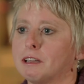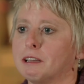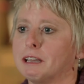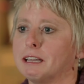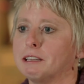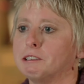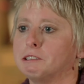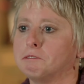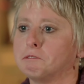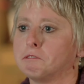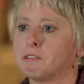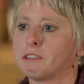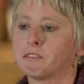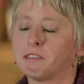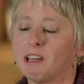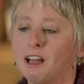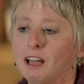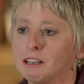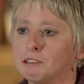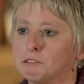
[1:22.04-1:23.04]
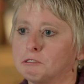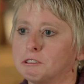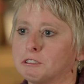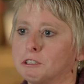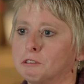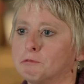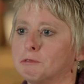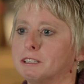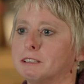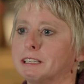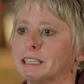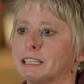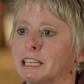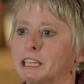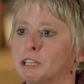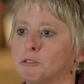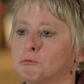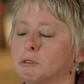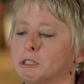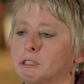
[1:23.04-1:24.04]
I thought it was something that
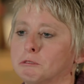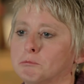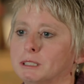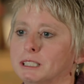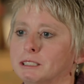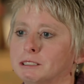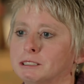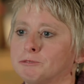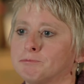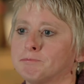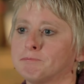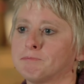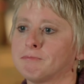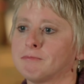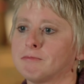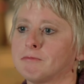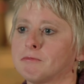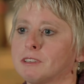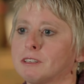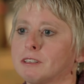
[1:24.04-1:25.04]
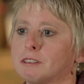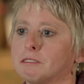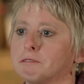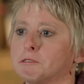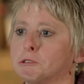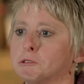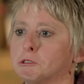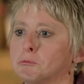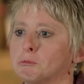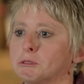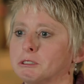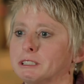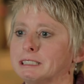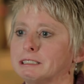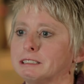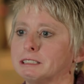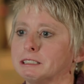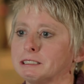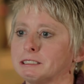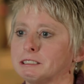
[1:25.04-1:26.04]
came with me from the
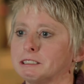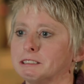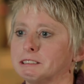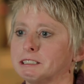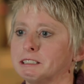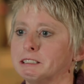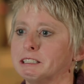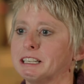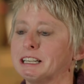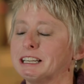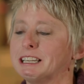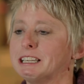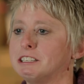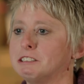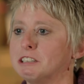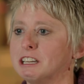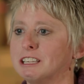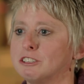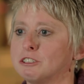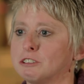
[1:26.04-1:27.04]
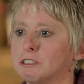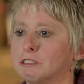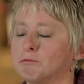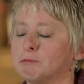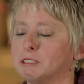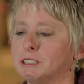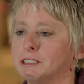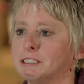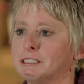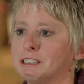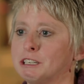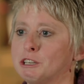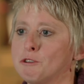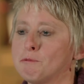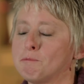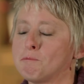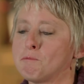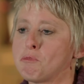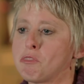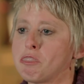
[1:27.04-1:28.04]
pre-existence, and that I had done something,
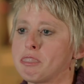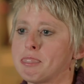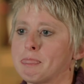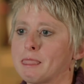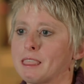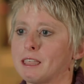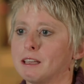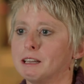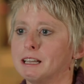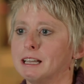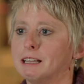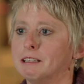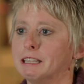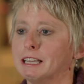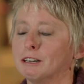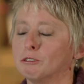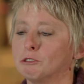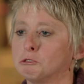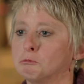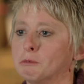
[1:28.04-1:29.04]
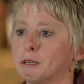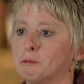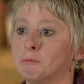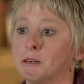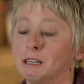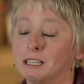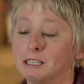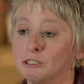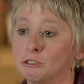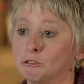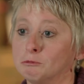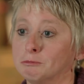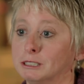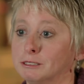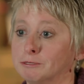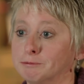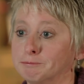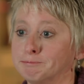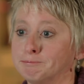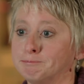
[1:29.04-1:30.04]
and that was my
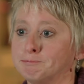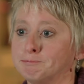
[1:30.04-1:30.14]
punishment.